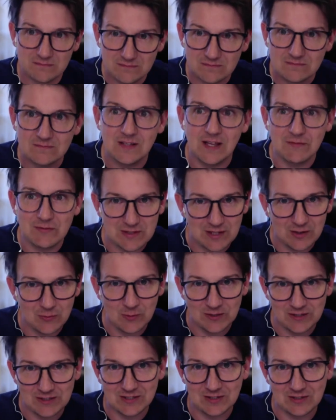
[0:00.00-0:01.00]
everything
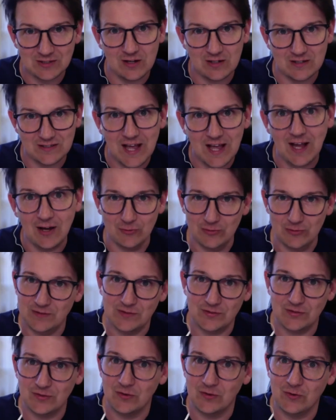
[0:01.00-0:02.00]
went into lockdown. And
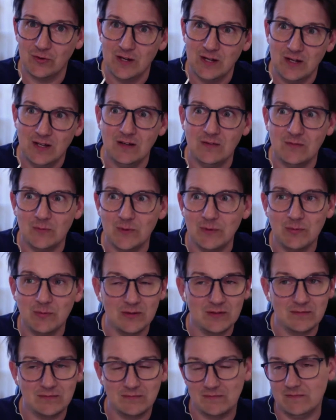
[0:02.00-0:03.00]
so we
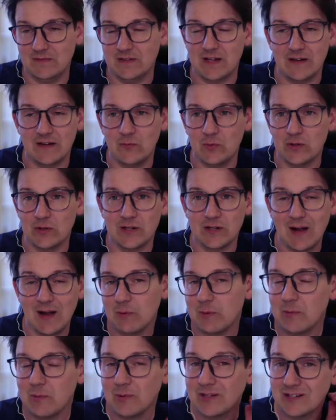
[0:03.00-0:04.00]
were kind of wondering how we
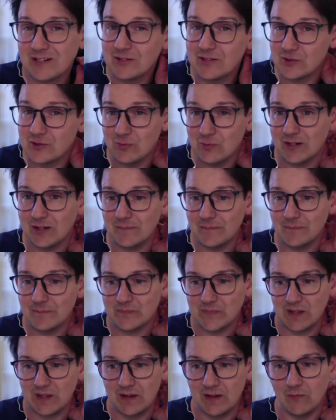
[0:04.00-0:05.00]
were going to do it.
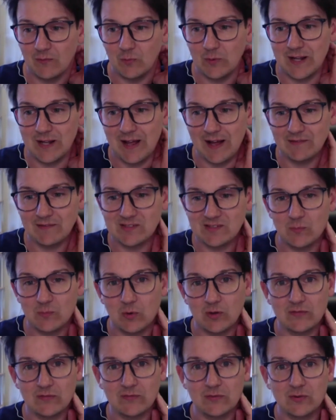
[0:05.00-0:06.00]
We'd have some
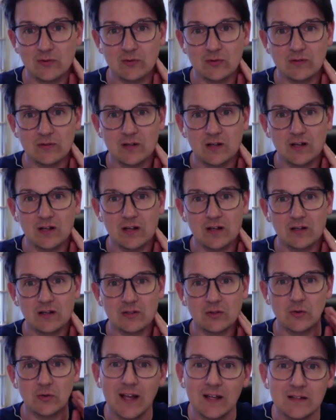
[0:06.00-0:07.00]
wonderful
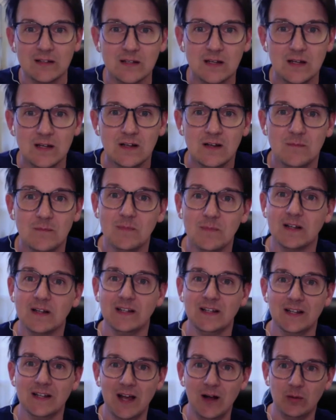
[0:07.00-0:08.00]
grant money
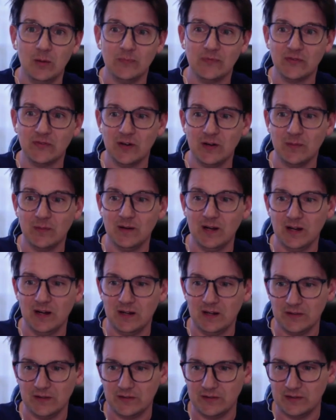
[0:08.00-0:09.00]
and help from
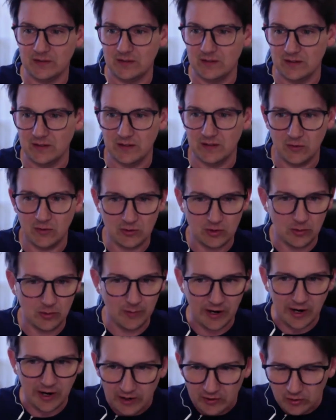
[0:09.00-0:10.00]
the
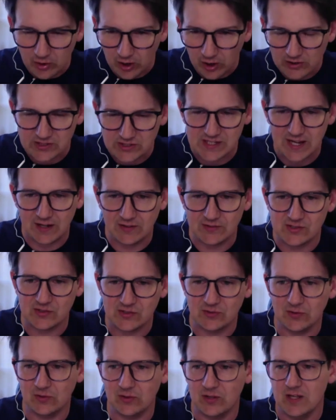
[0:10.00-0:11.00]
Oklahoma Arts
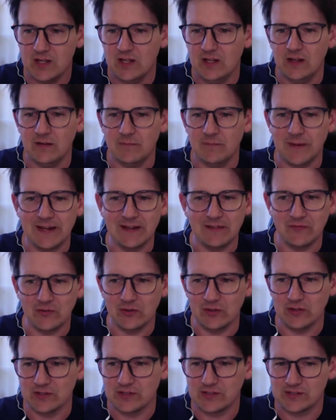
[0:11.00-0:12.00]
Council, Bank
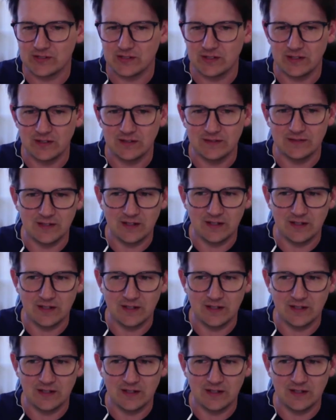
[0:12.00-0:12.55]
First, and